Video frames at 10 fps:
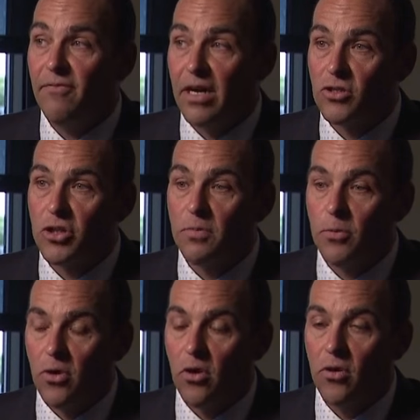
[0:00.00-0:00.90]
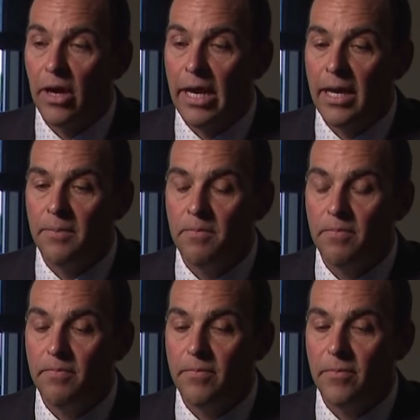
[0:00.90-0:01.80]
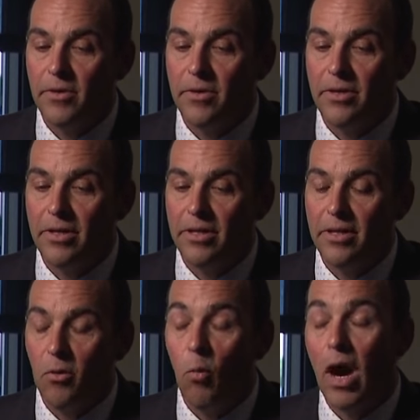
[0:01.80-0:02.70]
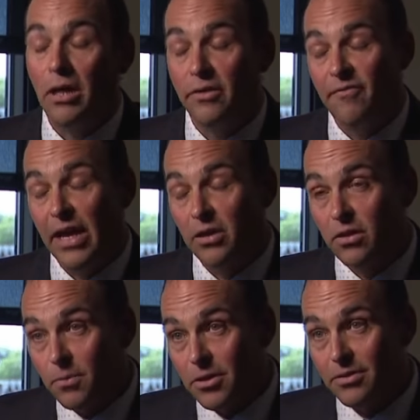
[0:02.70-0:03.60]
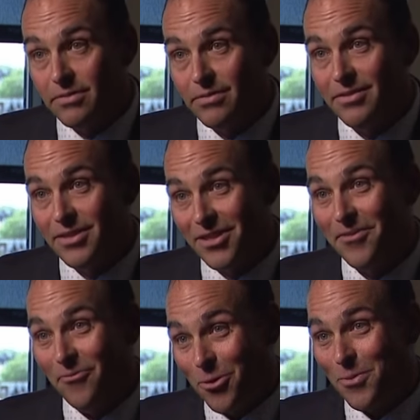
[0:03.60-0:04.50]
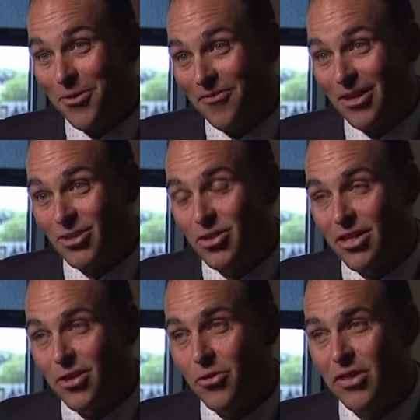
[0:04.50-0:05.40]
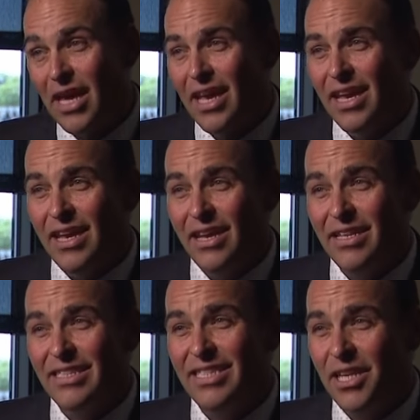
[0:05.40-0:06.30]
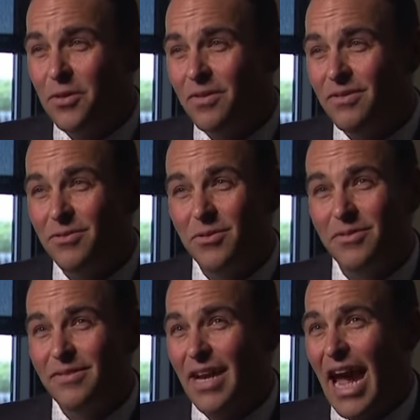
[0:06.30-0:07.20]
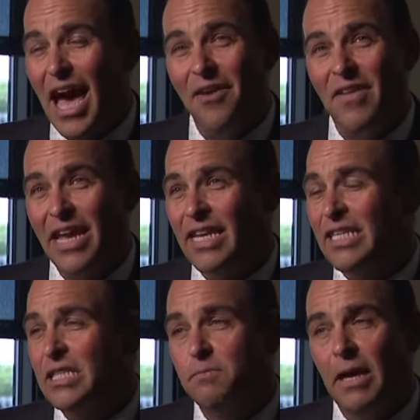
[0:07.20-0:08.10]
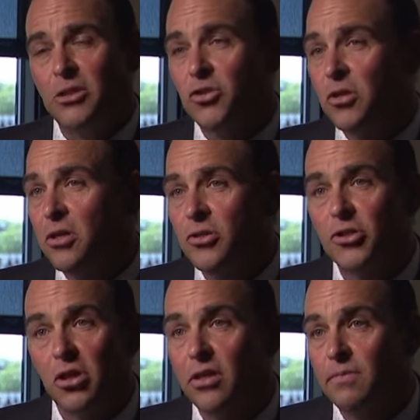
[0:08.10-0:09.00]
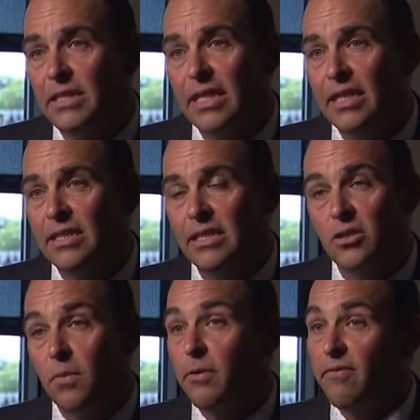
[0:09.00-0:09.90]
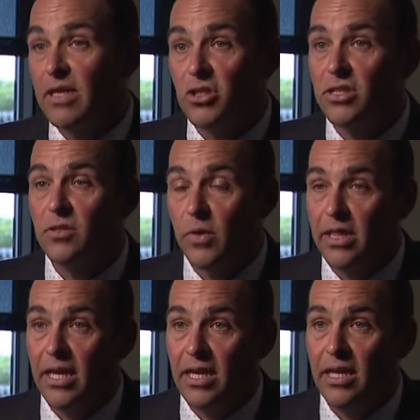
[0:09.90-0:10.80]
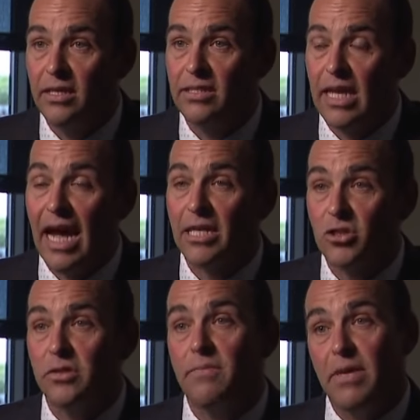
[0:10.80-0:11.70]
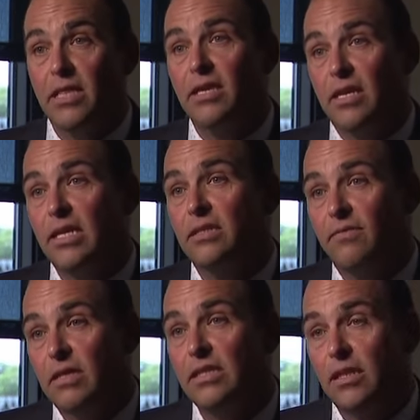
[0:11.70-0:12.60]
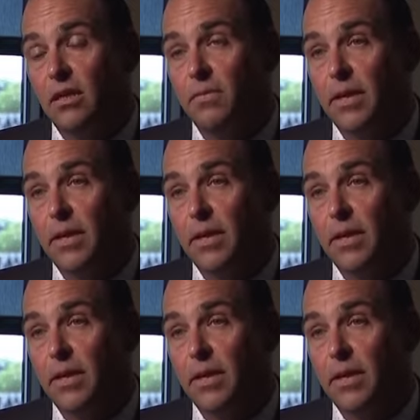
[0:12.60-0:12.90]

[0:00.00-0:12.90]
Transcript: voucher program, while available to former foster youth, didn't have any special circumstances or provisions within it to actually meet the needs of these young